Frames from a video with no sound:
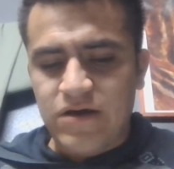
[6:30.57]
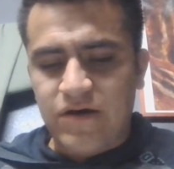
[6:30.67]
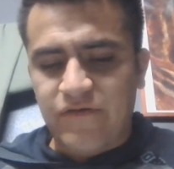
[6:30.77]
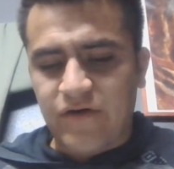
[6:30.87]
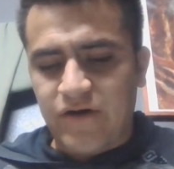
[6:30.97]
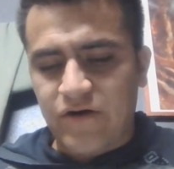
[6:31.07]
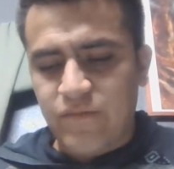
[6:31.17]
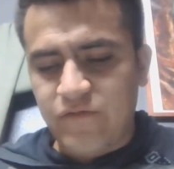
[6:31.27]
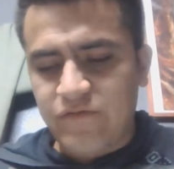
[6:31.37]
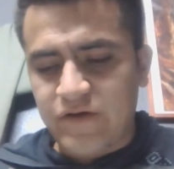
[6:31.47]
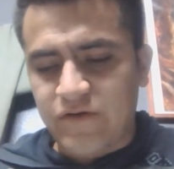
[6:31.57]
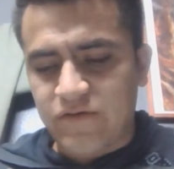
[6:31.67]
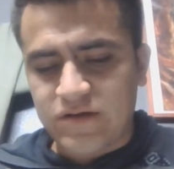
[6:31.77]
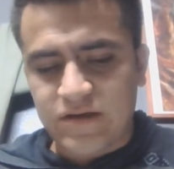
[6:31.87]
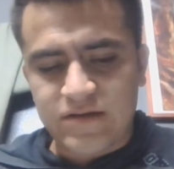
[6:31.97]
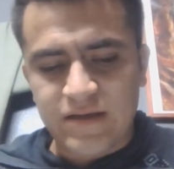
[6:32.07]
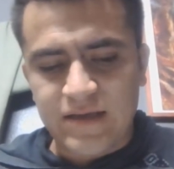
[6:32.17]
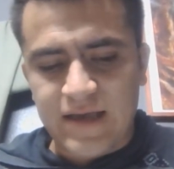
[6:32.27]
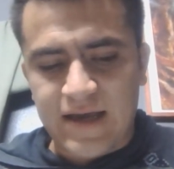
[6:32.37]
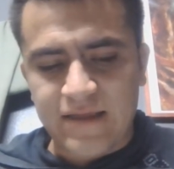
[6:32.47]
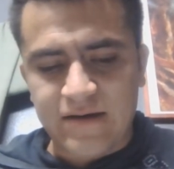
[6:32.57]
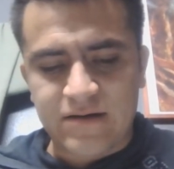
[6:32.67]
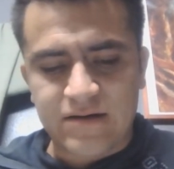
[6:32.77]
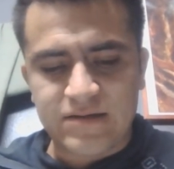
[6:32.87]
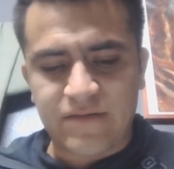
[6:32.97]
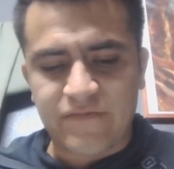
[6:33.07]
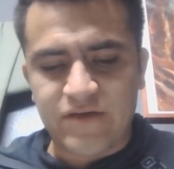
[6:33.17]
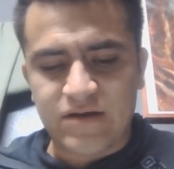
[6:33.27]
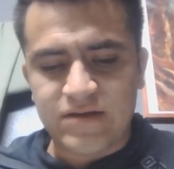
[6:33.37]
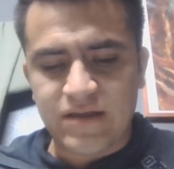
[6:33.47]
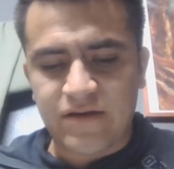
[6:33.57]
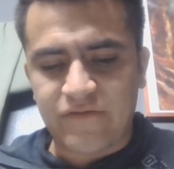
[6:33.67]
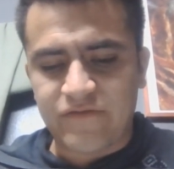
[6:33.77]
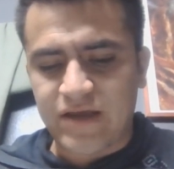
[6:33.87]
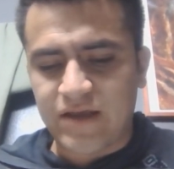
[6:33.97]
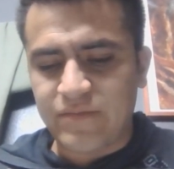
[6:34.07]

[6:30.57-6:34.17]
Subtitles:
a cart moving horizontally at a constant velocity of 10